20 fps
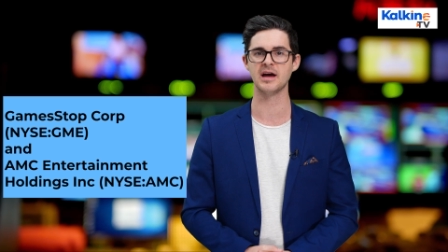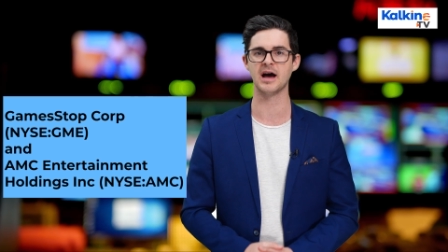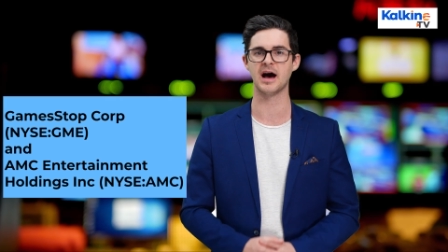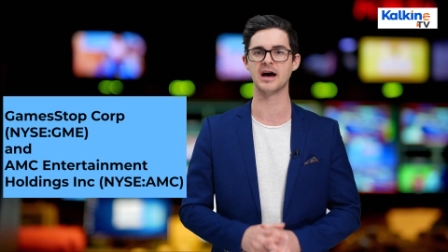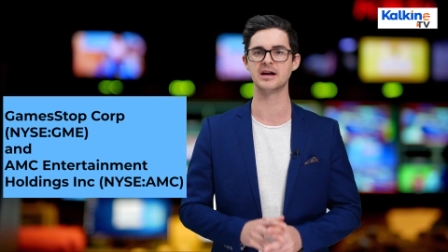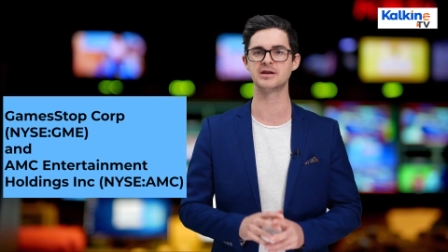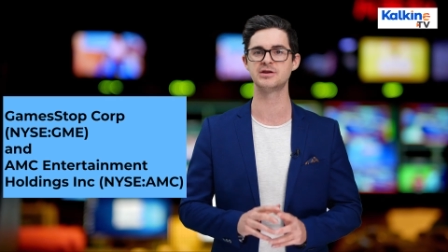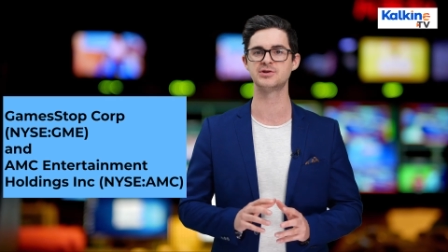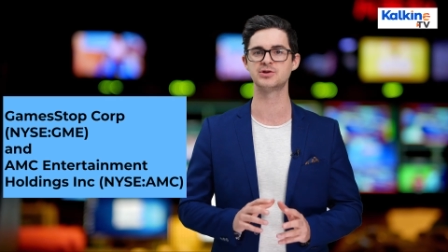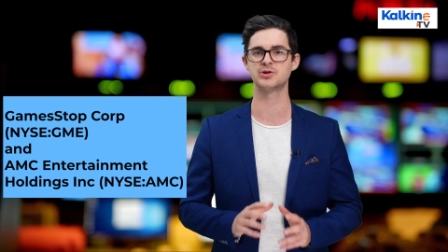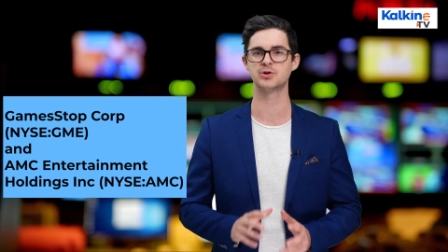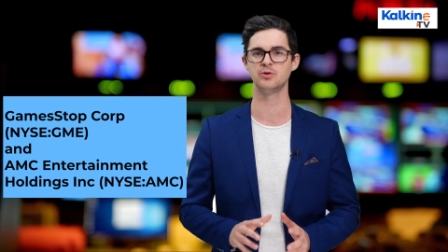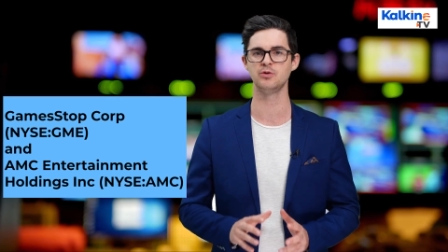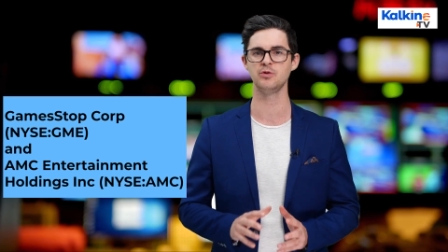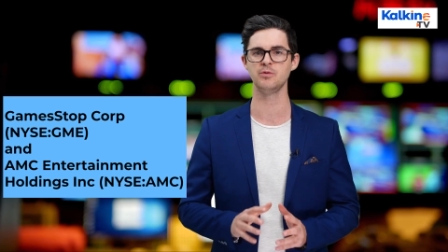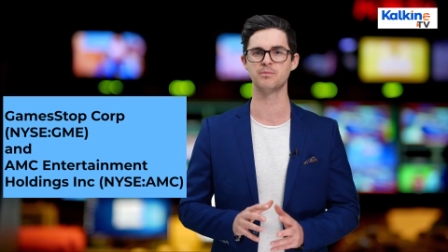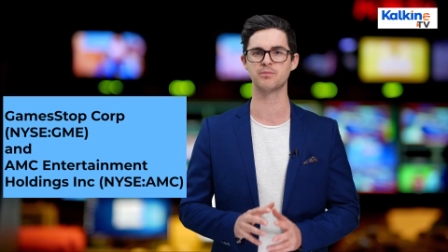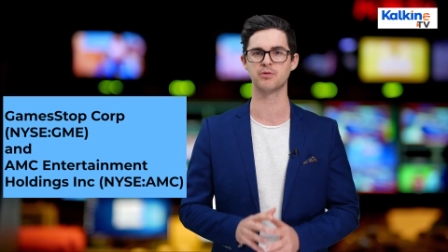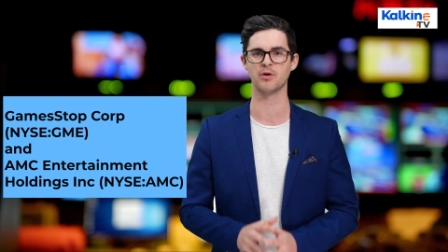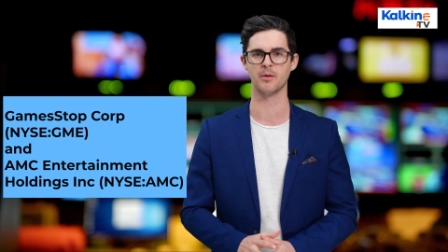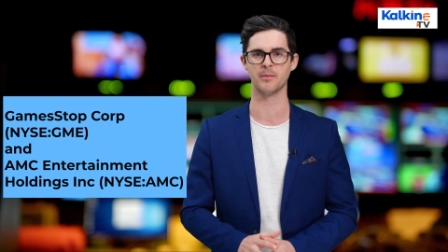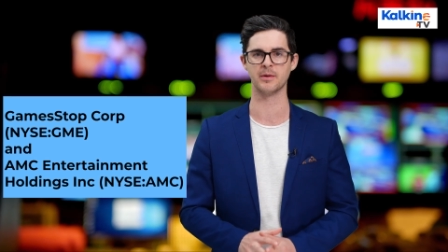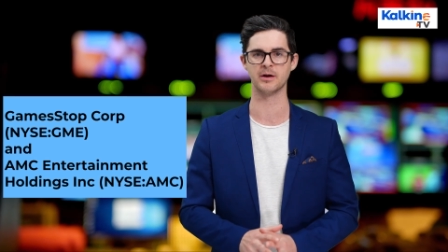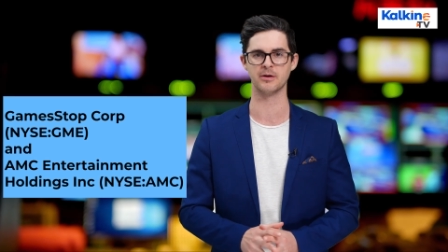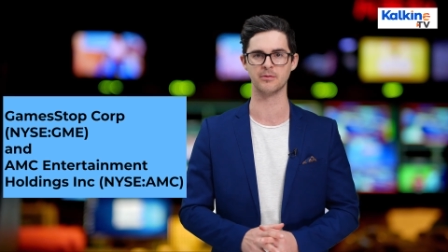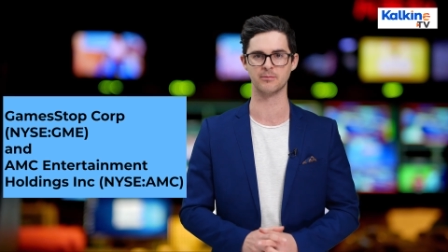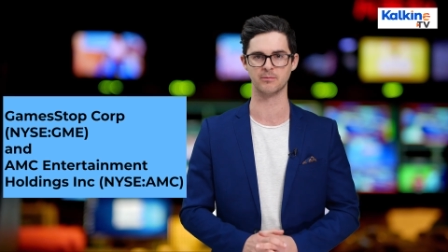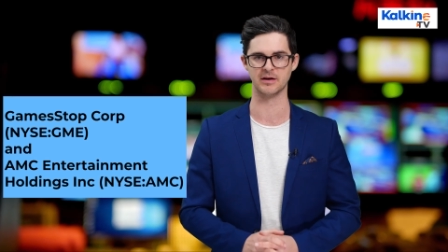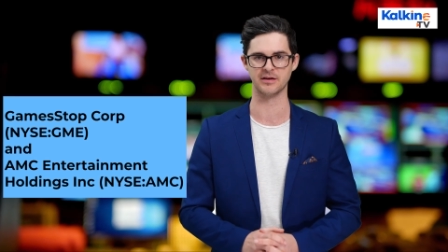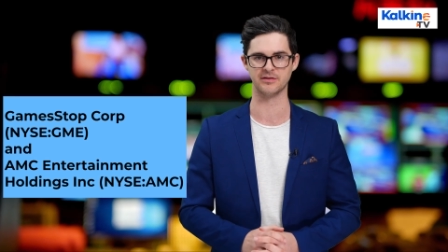are two
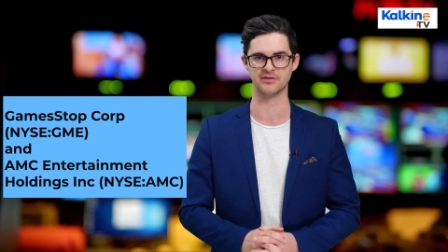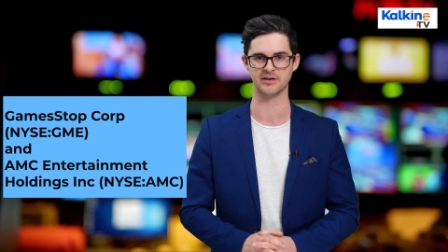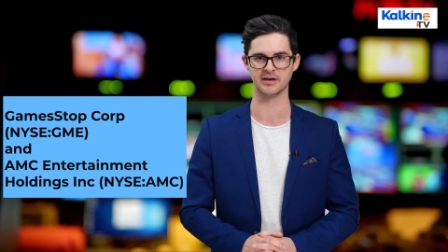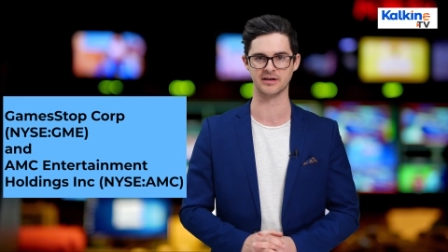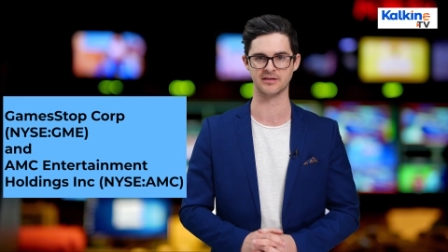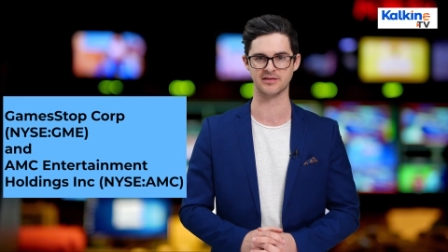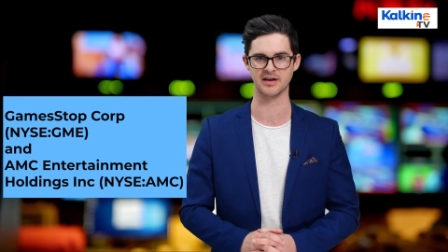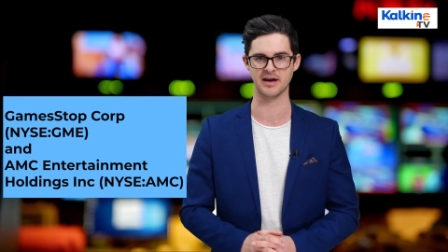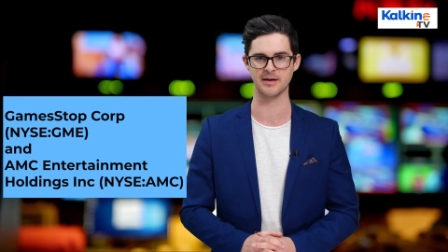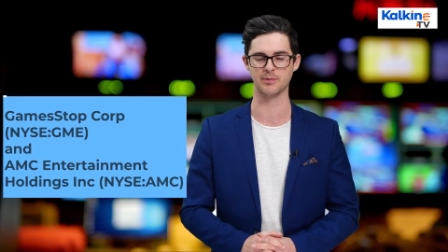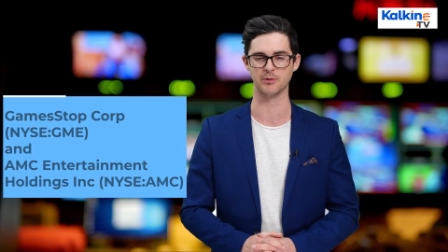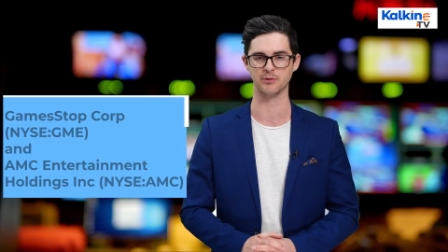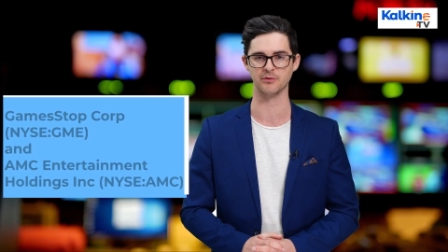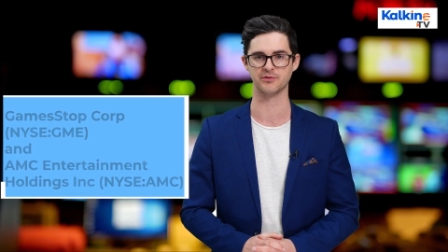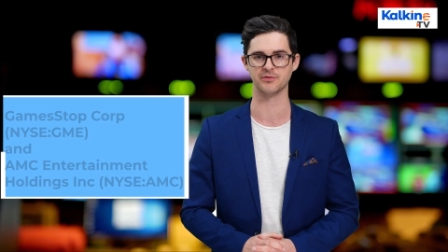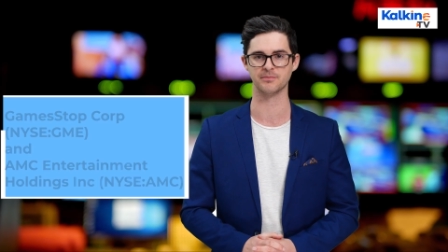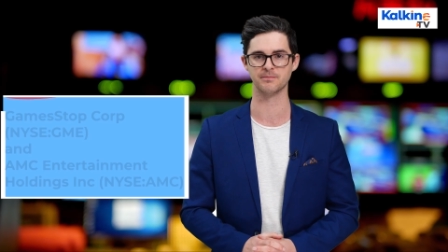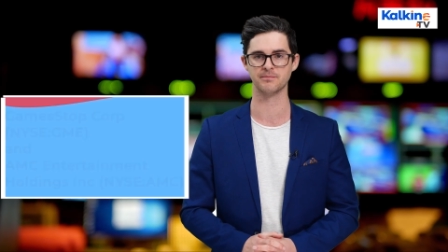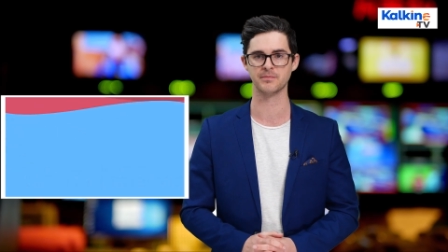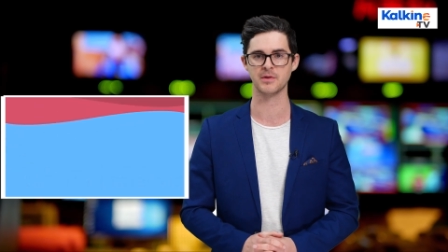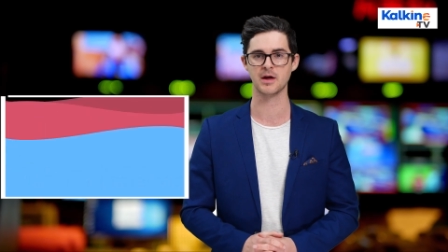prominent recent examples.